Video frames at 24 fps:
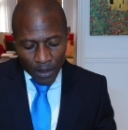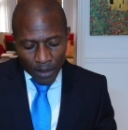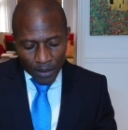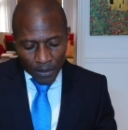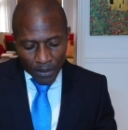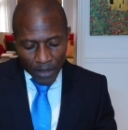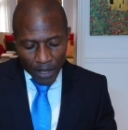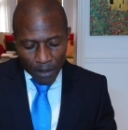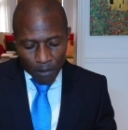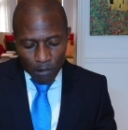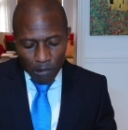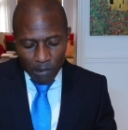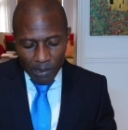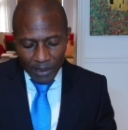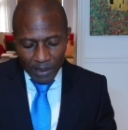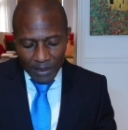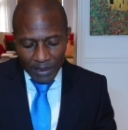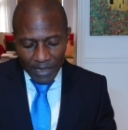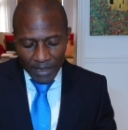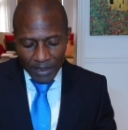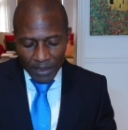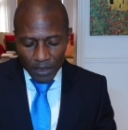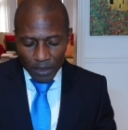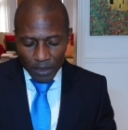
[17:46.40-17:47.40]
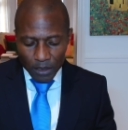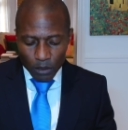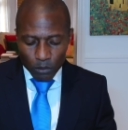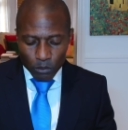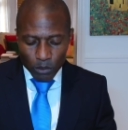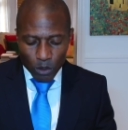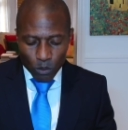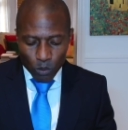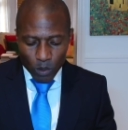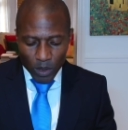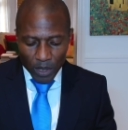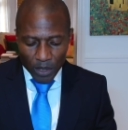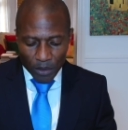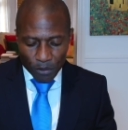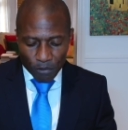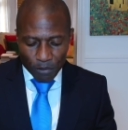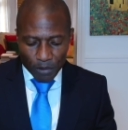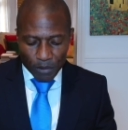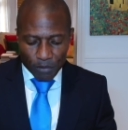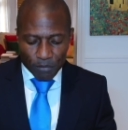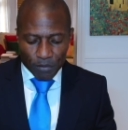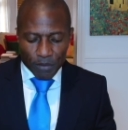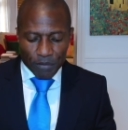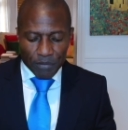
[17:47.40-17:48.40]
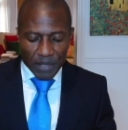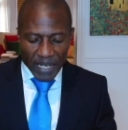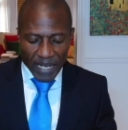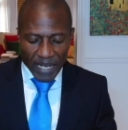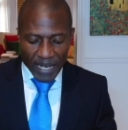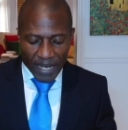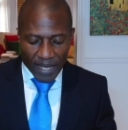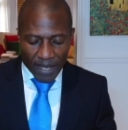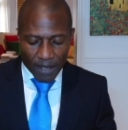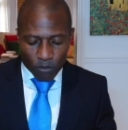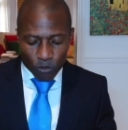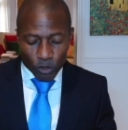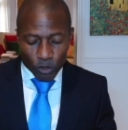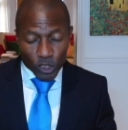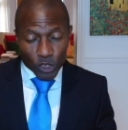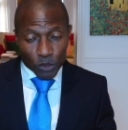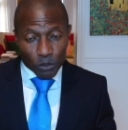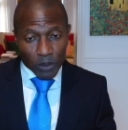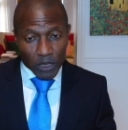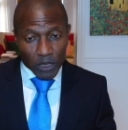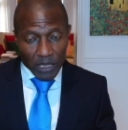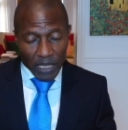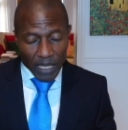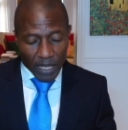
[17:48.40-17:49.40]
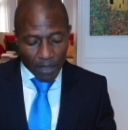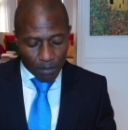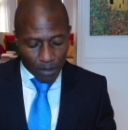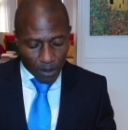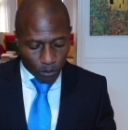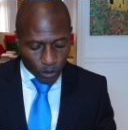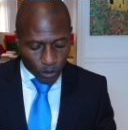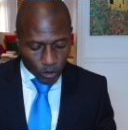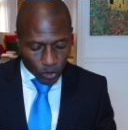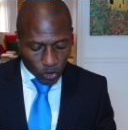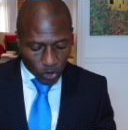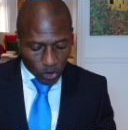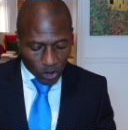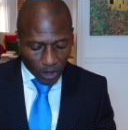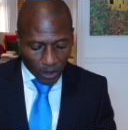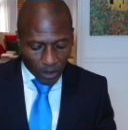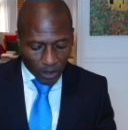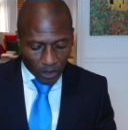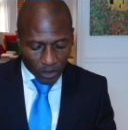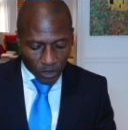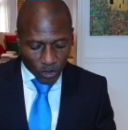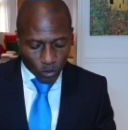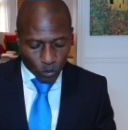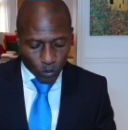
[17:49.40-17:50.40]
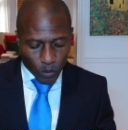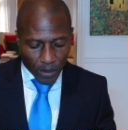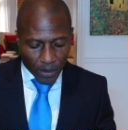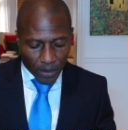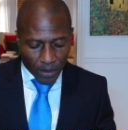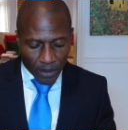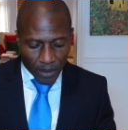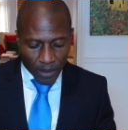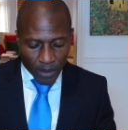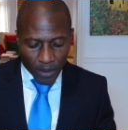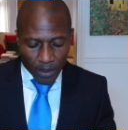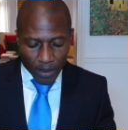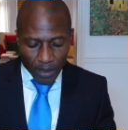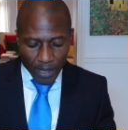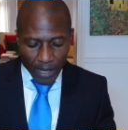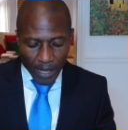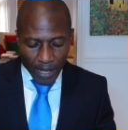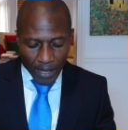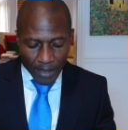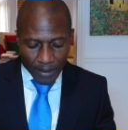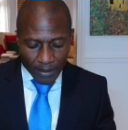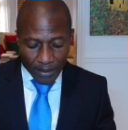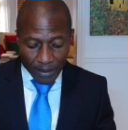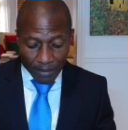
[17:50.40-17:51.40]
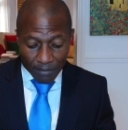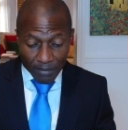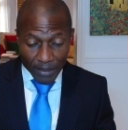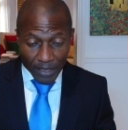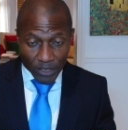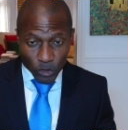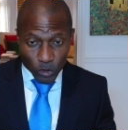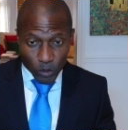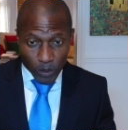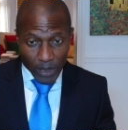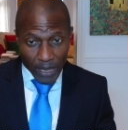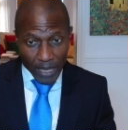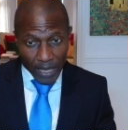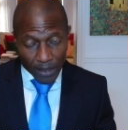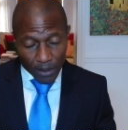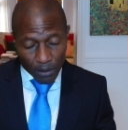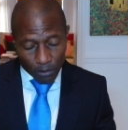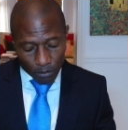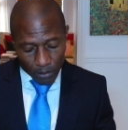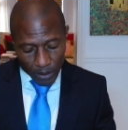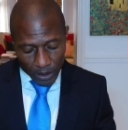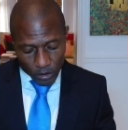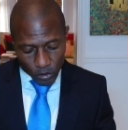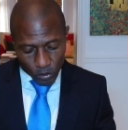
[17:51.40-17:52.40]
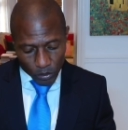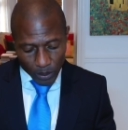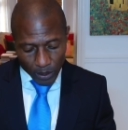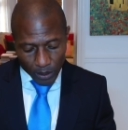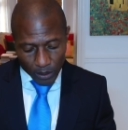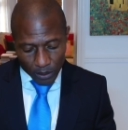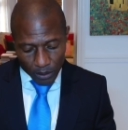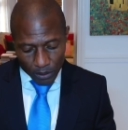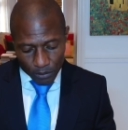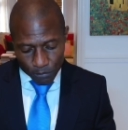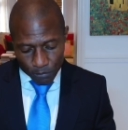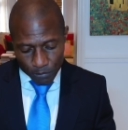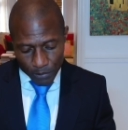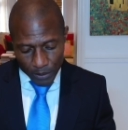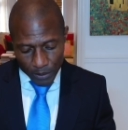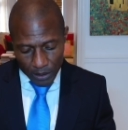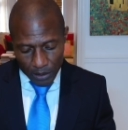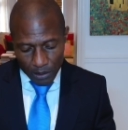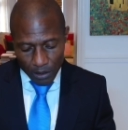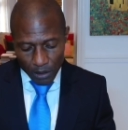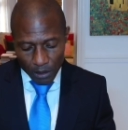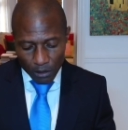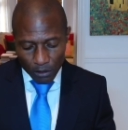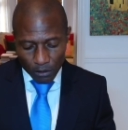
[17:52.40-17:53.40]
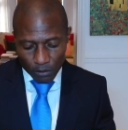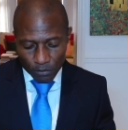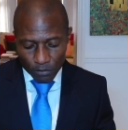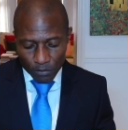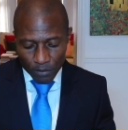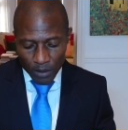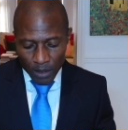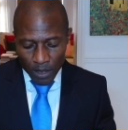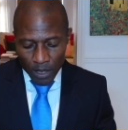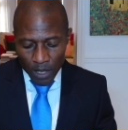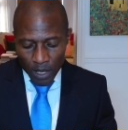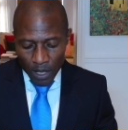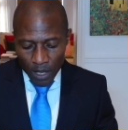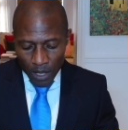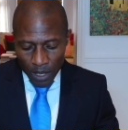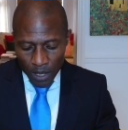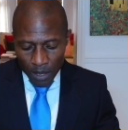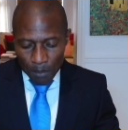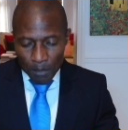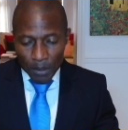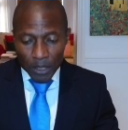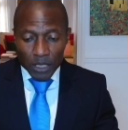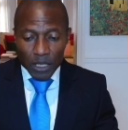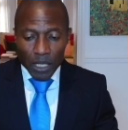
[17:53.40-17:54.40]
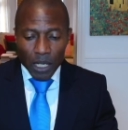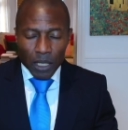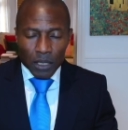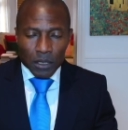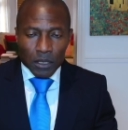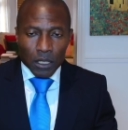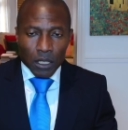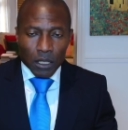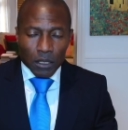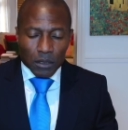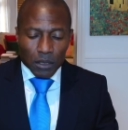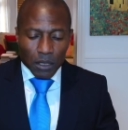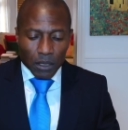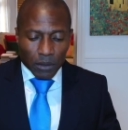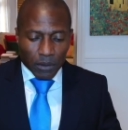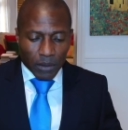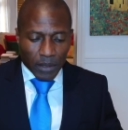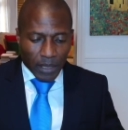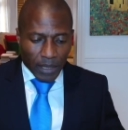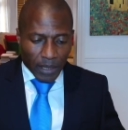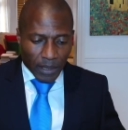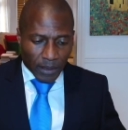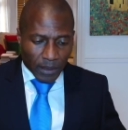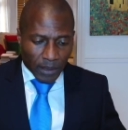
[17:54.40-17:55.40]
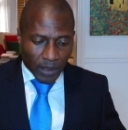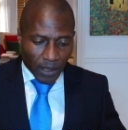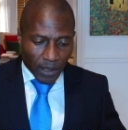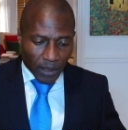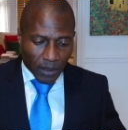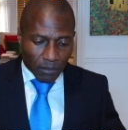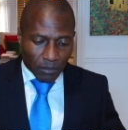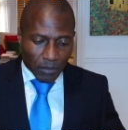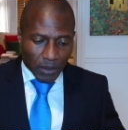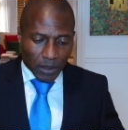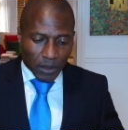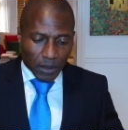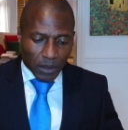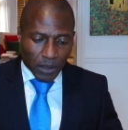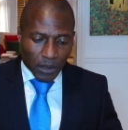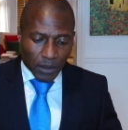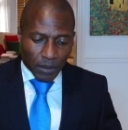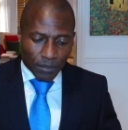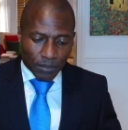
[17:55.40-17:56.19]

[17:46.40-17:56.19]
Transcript: They were identical with the one at 3:50 a.m. which Miss Letby was charged with and eventually at the retrial convicted of, but are not on the indictment.